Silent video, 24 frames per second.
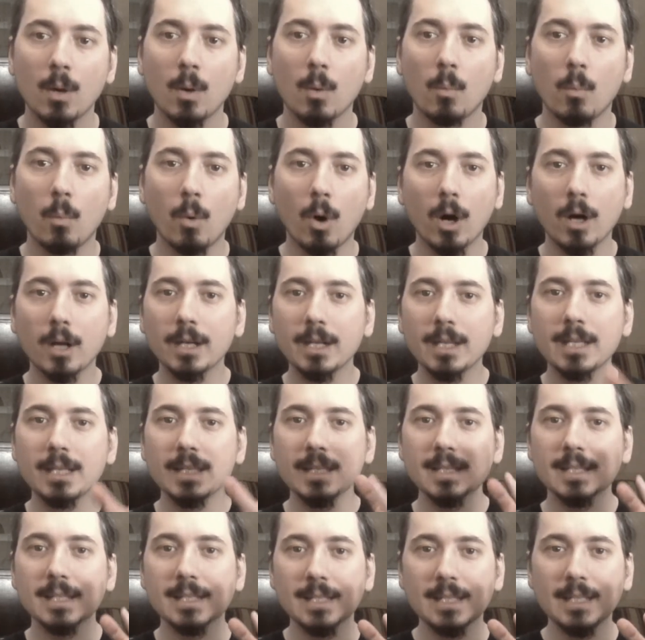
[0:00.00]
What
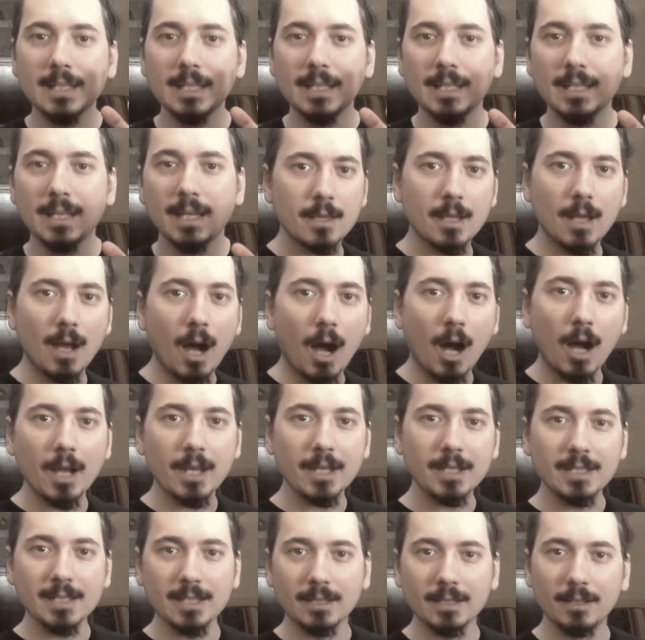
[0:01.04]
is the
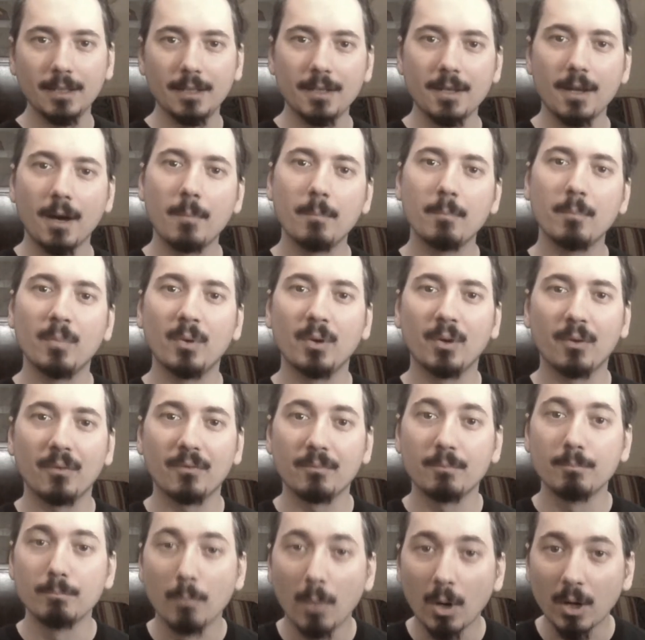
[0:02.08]
ideal number of
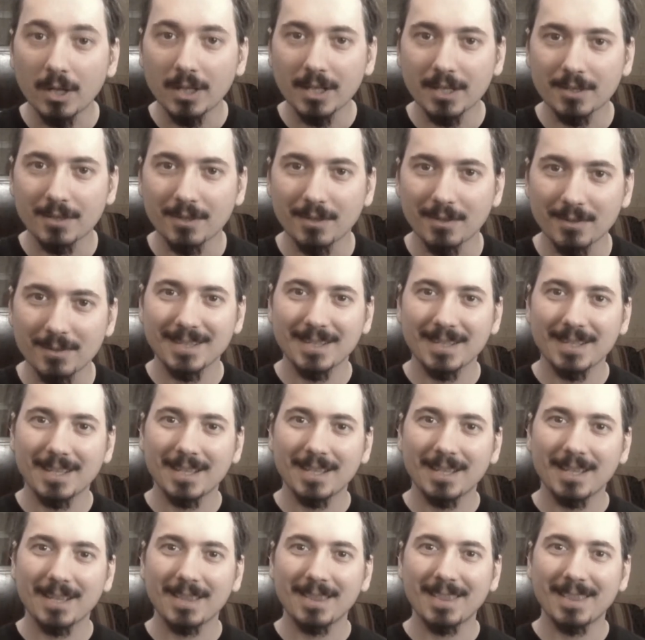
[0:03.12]
monitors
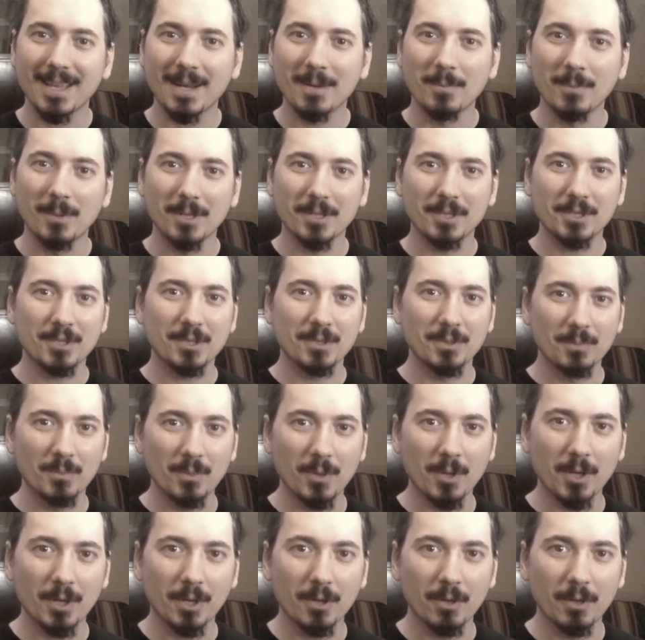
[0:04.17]
that one should
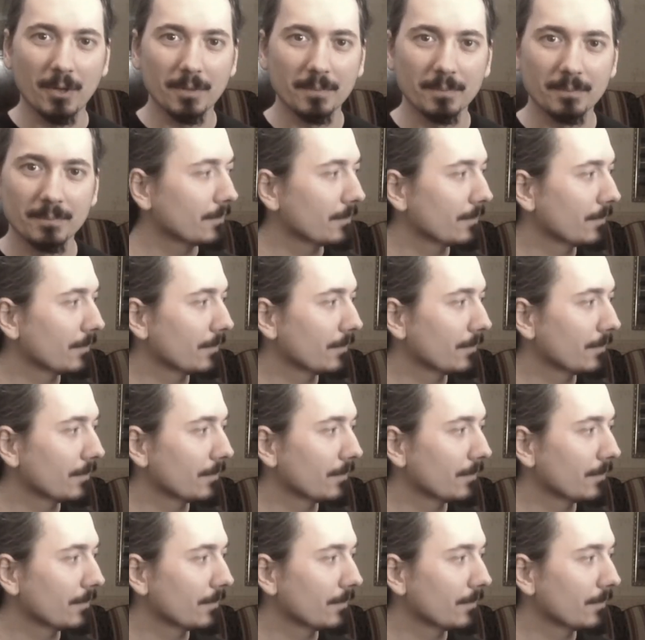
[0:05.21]
work on?